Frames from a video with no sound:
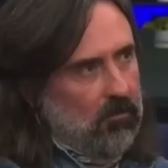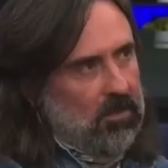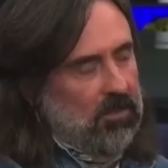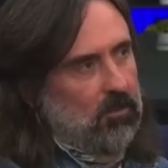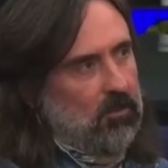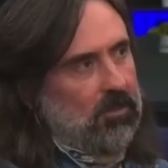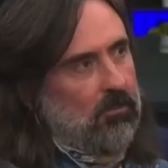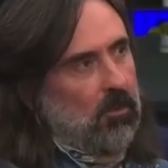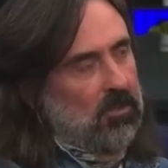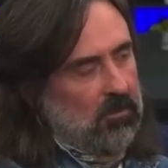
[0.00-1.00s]
of this, was it
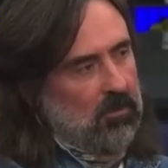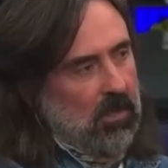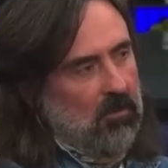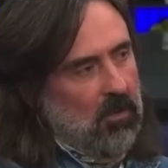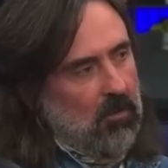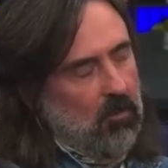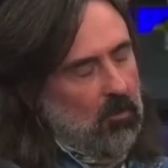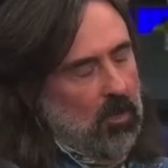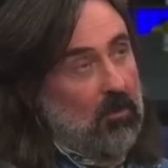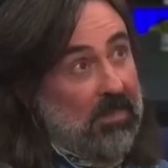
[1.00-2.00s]
possible,
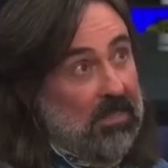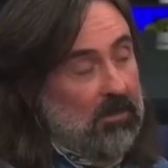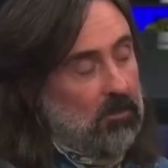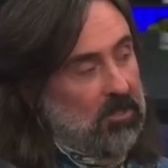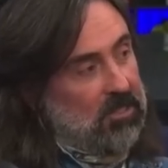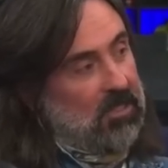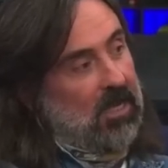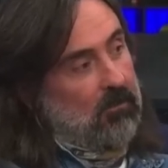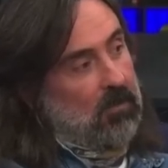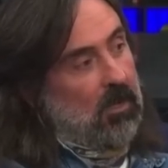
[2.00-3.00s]
how easy was it to
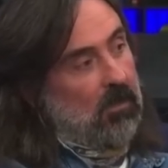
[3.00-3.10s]
get